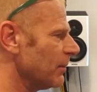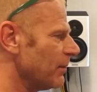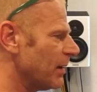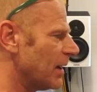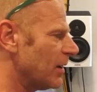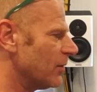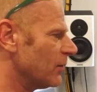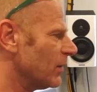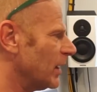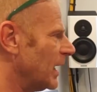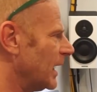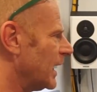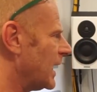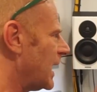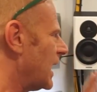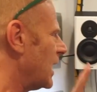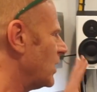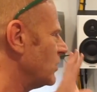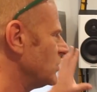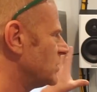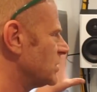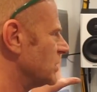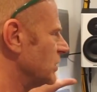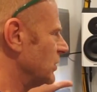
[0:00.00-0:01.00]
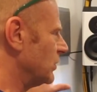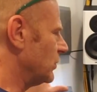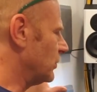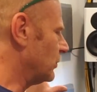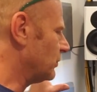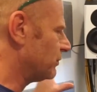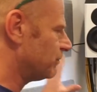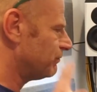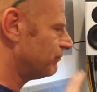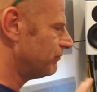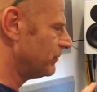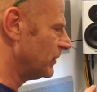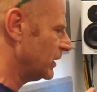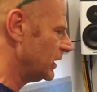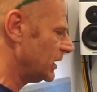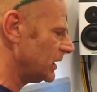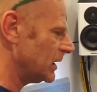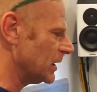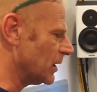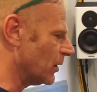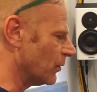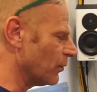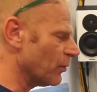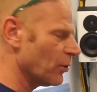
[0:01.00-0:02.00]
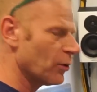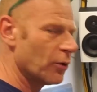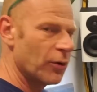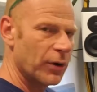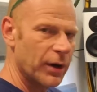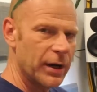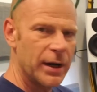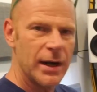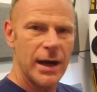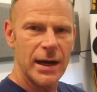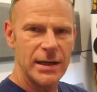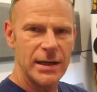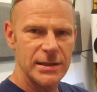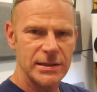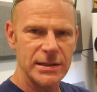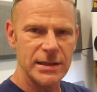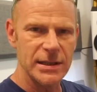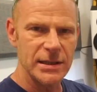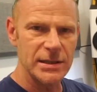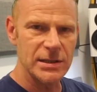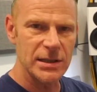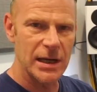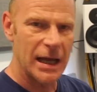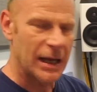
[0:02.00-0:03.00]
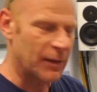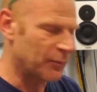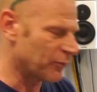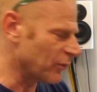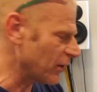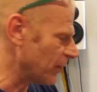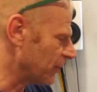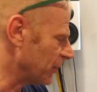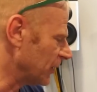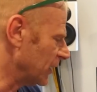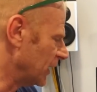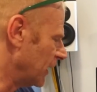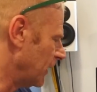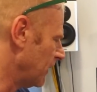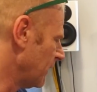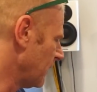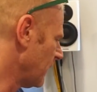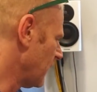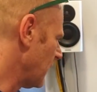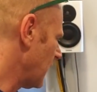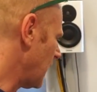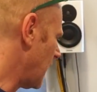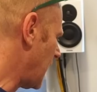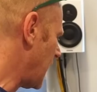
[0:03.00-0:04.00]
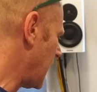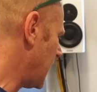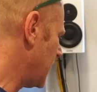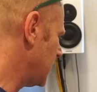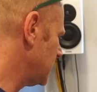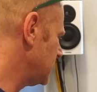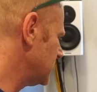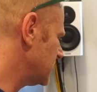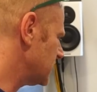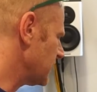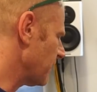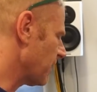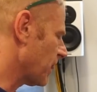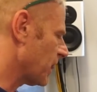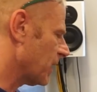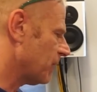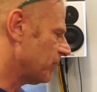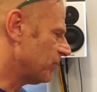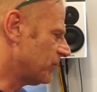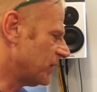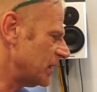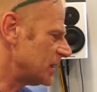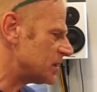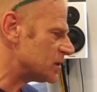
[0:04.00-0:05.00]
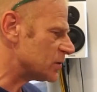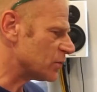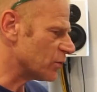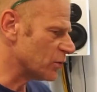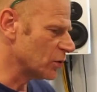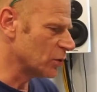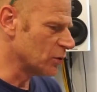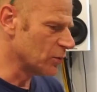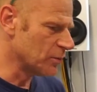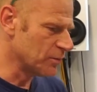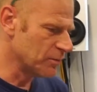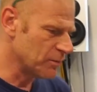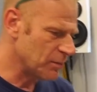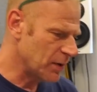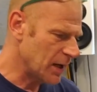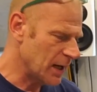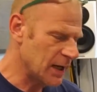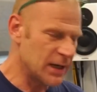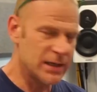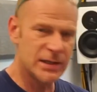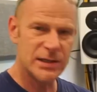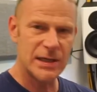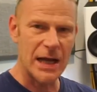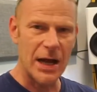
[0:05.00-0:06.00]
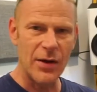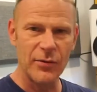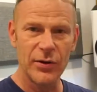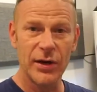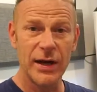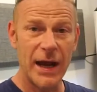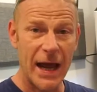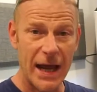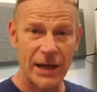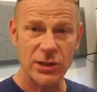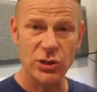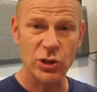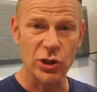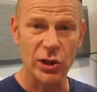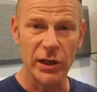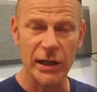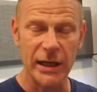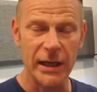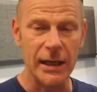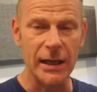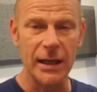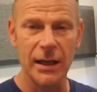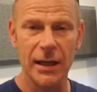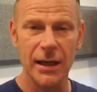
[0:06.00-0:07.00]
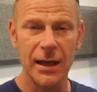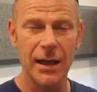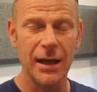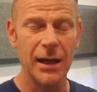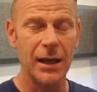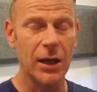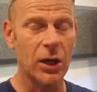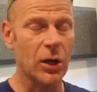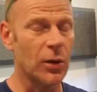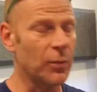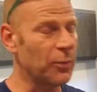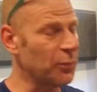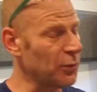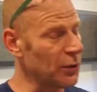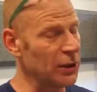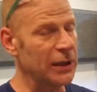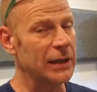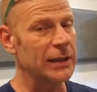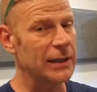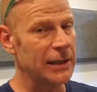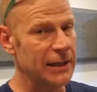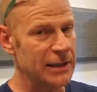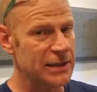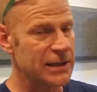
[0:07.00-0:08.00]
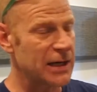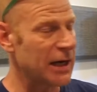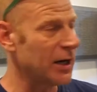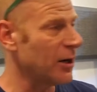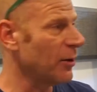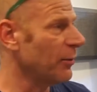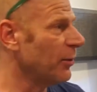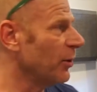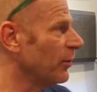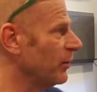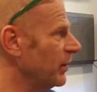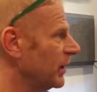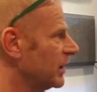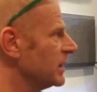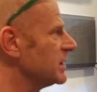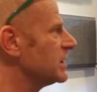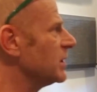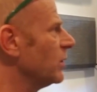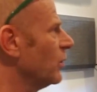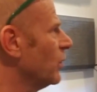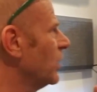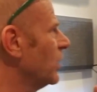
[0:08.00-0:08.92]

about like how to, organize this like properly. And this room sounded actually completely terrible because it